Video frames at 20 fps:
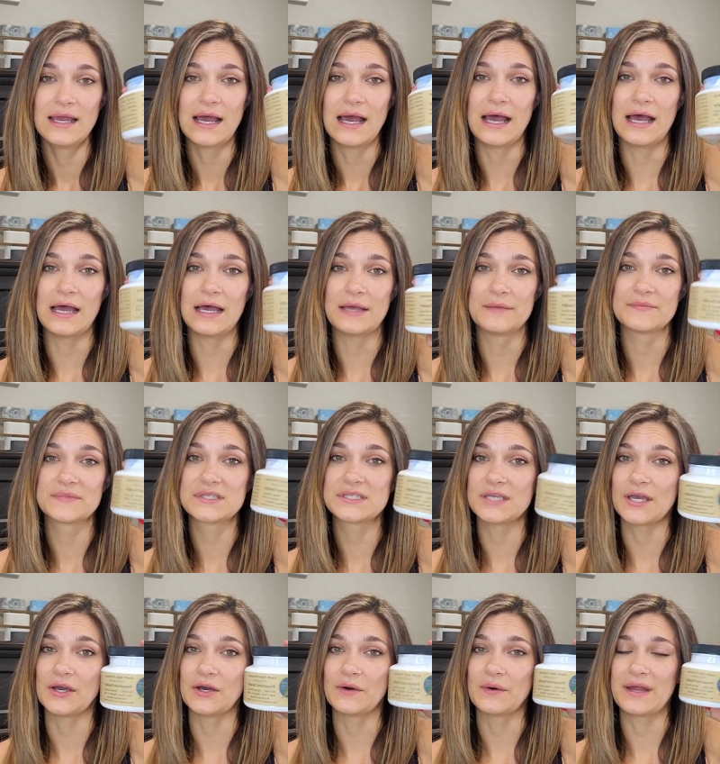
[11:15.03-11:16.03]

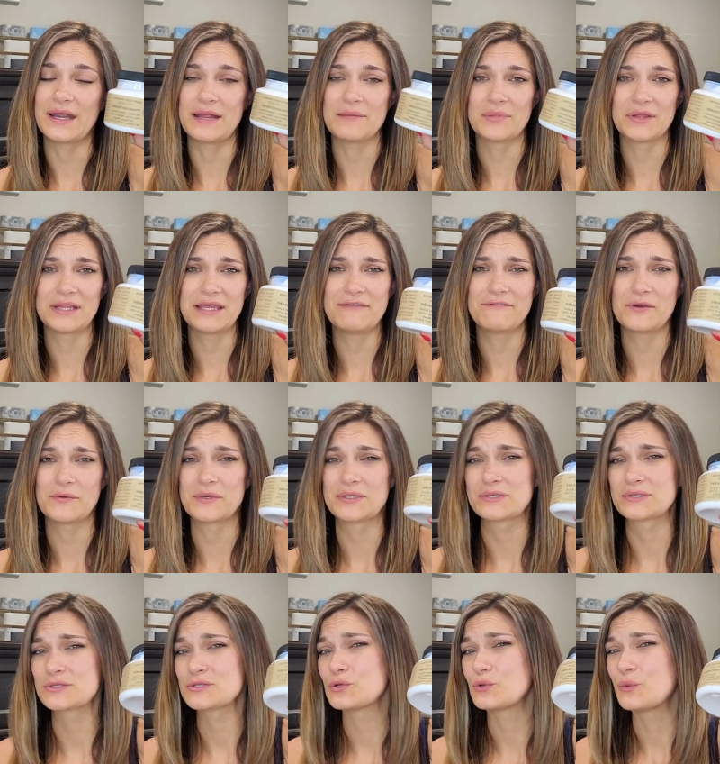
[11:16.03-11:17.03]
And I believe it
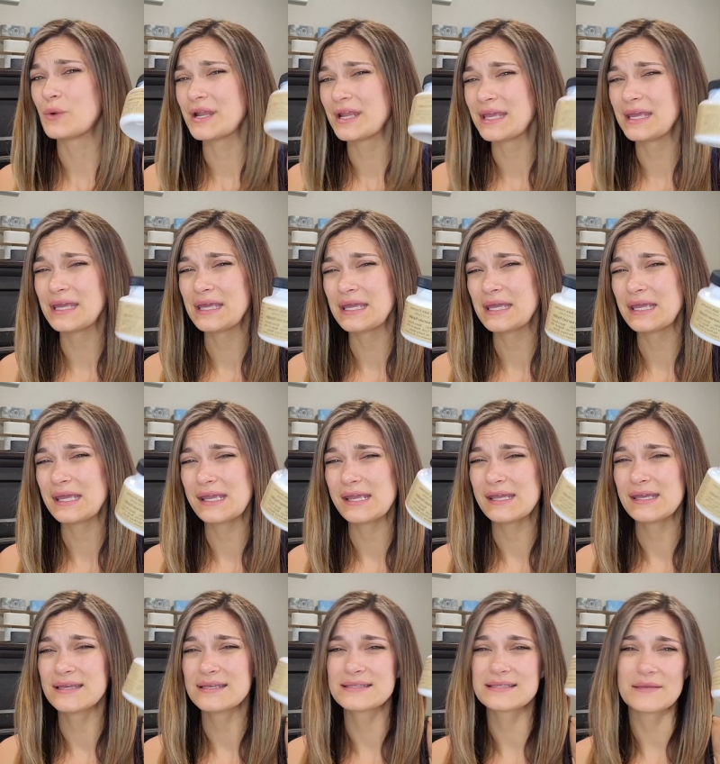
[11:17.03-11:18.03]
was
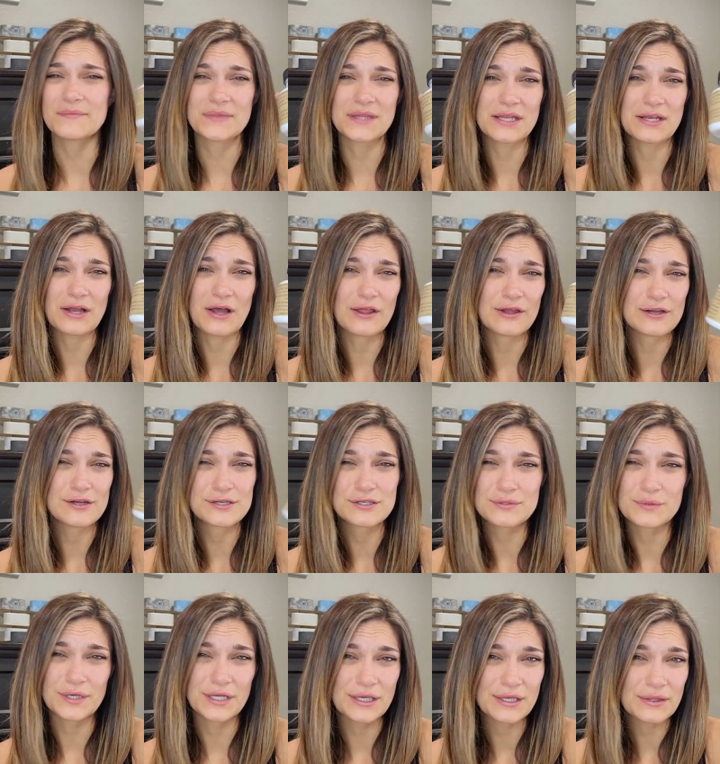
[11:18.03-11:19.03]
$20-something, $23,
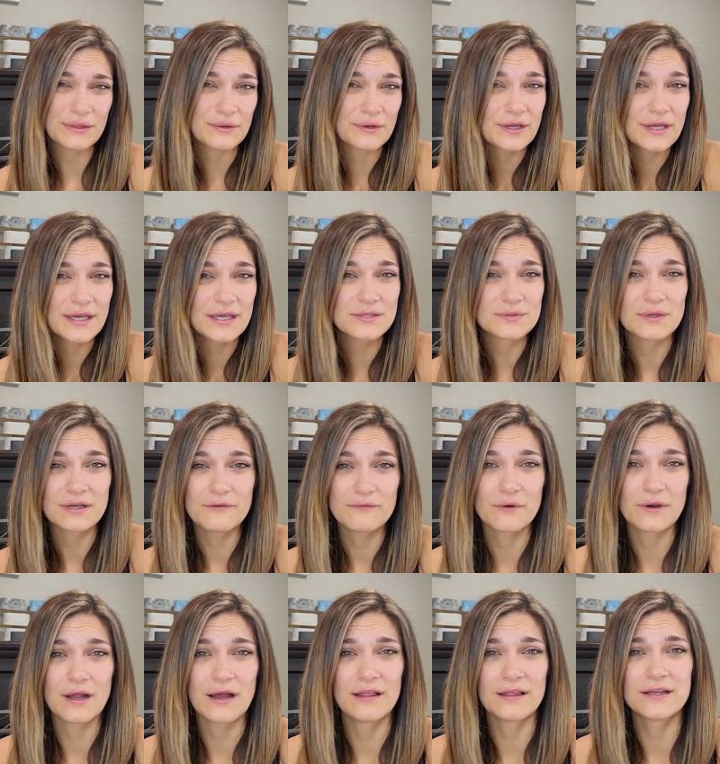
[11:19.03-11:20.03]

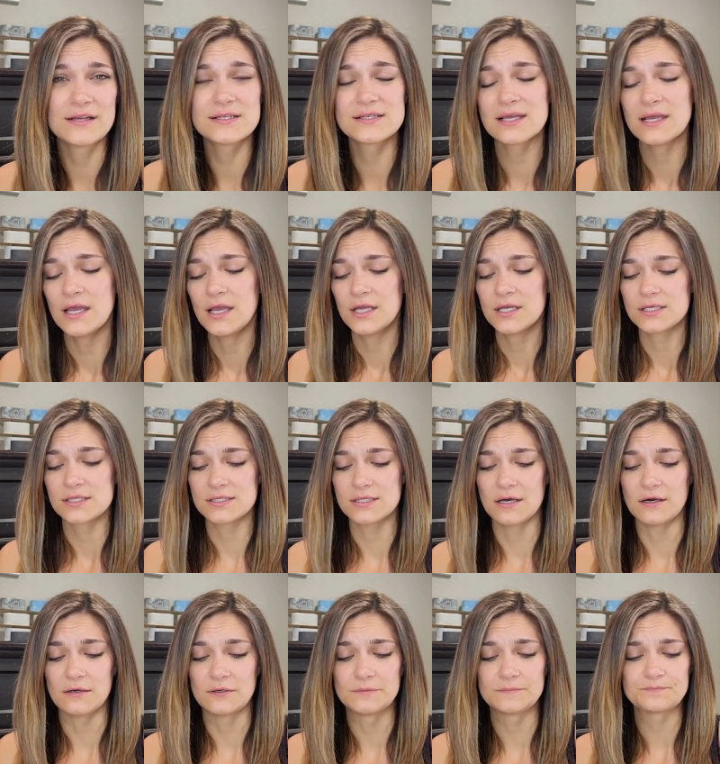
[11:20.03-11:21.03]
$24.
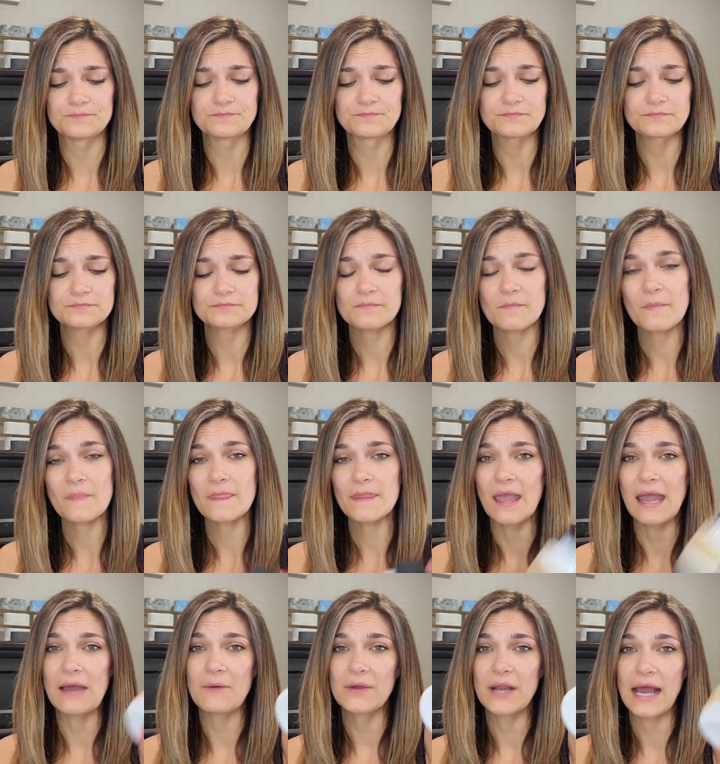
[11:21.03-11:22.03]
So
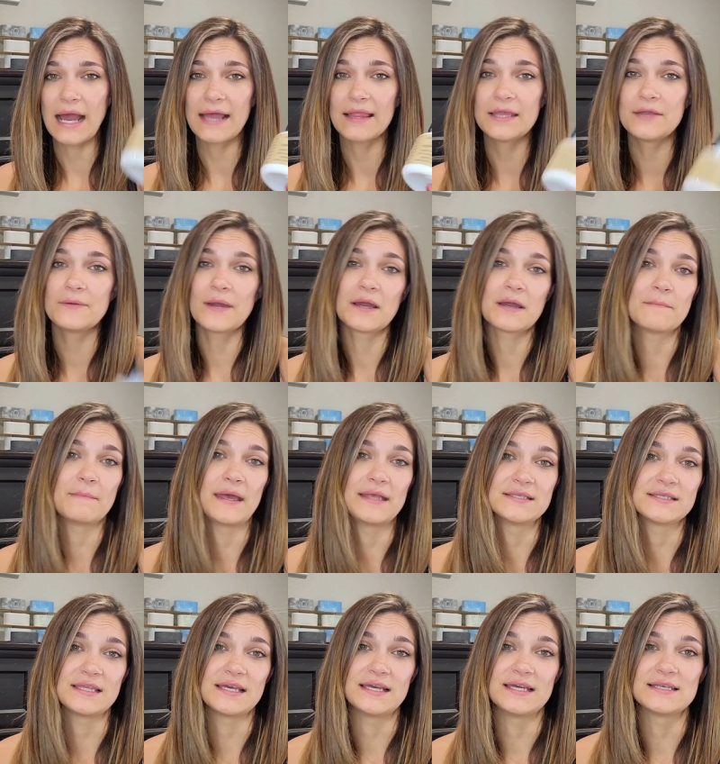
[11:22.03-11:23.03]
I would highly recommend
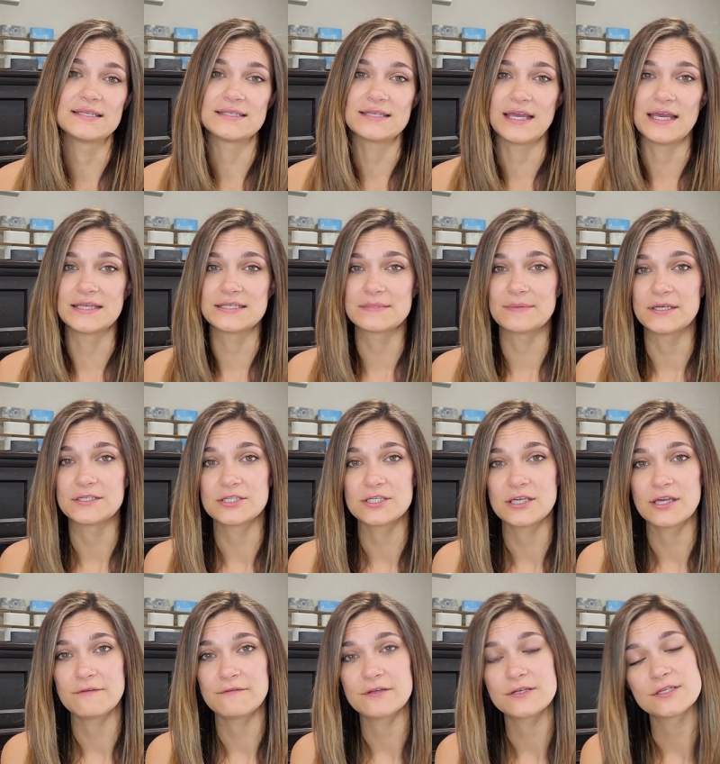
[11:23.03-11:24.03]
this, especially
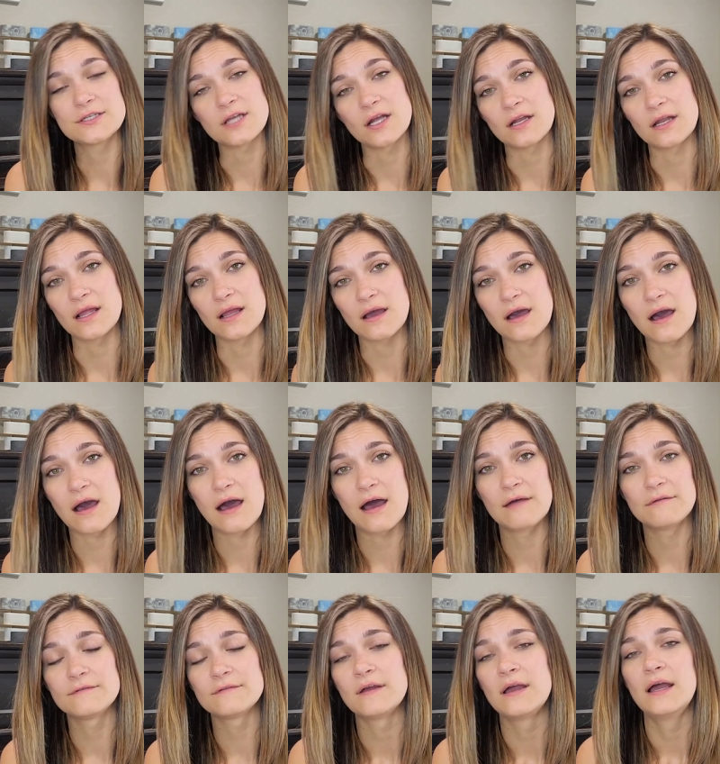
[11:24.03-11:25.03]
if you're starting
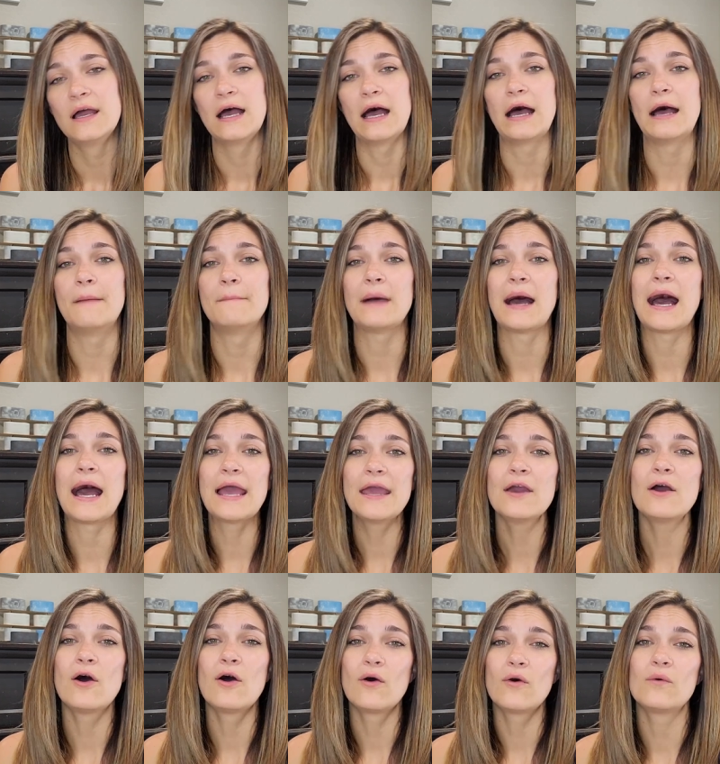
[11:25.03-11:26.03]
off. I
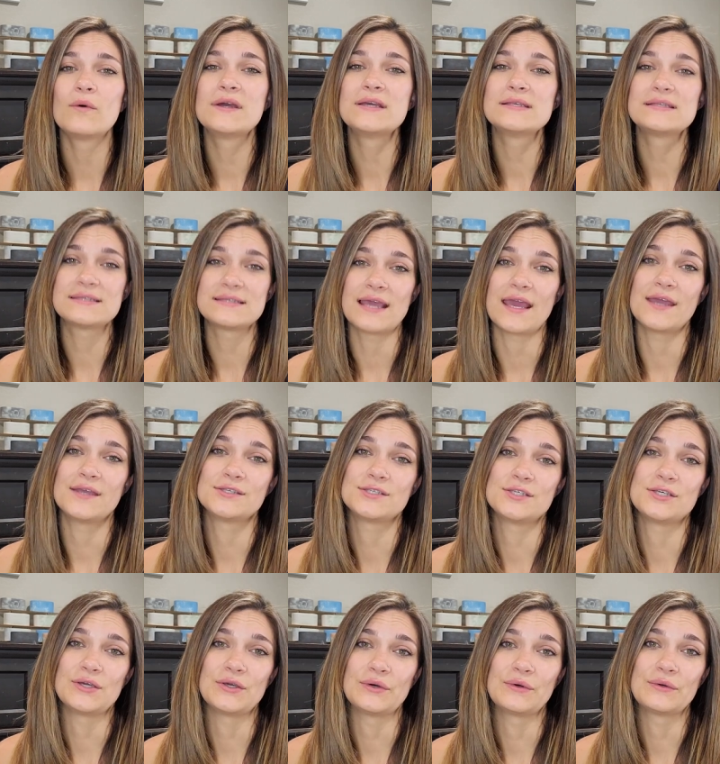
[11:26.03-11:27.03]
always say
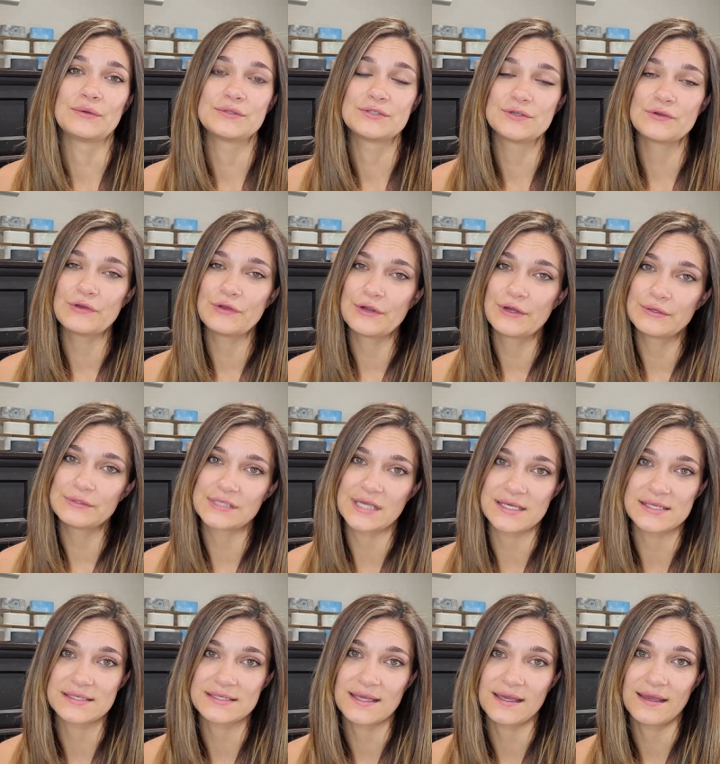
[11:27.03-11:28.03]
to do your own
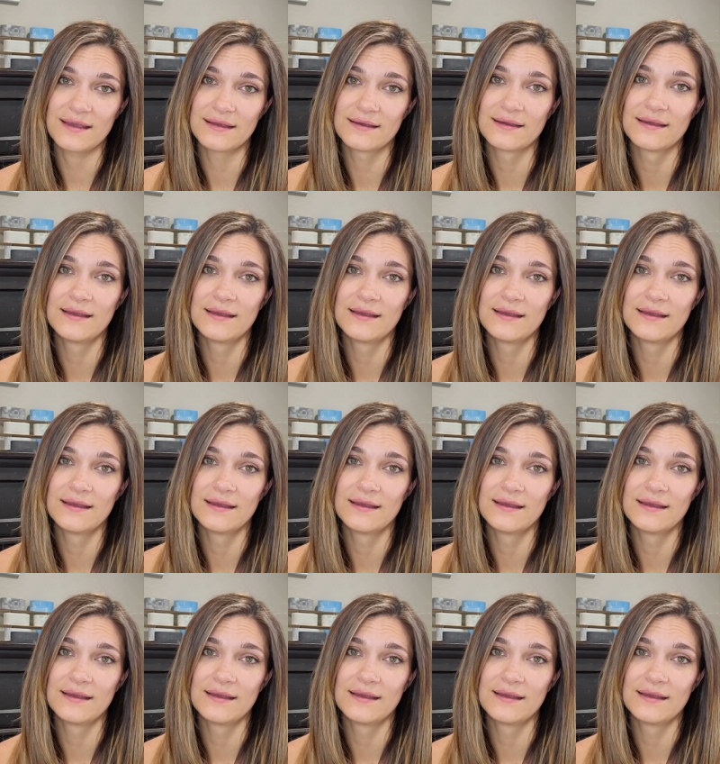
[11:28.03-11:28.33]
testing.